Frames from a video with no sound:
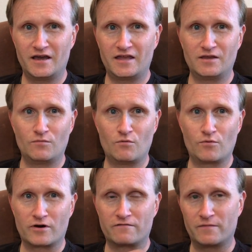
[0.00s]
and then we'll
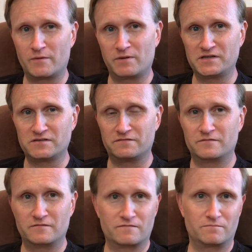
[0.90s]
work from the place of,
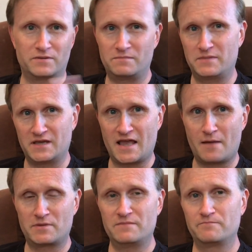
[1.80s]
of being
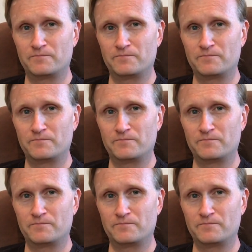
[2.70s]
happy.